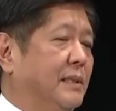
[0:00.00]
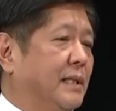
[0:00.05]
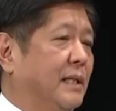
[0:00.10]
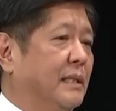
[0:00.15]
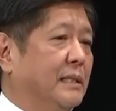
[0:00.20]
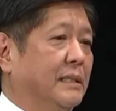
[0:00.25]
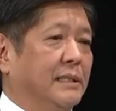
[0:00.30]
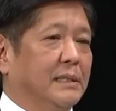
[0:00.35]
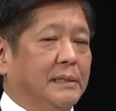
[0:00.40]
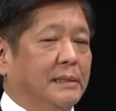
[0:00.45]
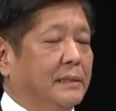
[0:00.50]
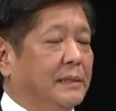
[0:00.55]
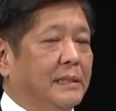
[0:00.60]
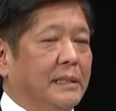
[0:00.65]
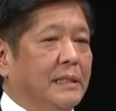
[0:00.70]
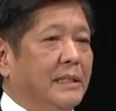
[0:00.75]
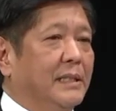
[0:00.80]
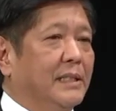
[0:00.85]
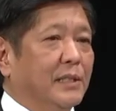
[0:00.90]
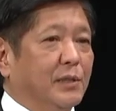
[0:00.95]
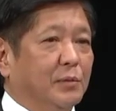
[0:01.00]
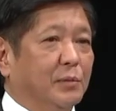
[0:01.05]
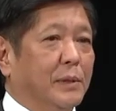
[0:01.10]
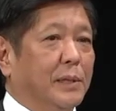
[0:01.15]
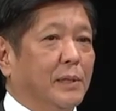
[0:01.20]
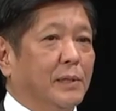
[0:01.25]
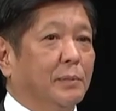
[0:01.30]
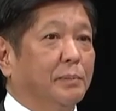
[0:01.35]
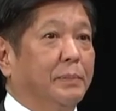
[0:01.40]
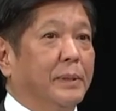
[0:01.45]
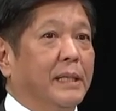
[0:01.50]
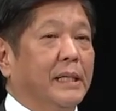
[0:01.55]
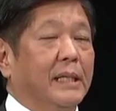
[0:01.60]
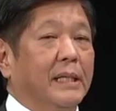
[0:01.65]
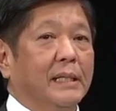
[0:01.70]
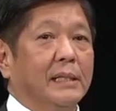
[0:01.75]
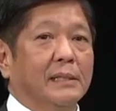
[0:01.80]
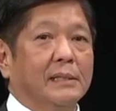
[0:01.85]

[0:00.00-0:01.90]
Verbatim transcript: uh, will be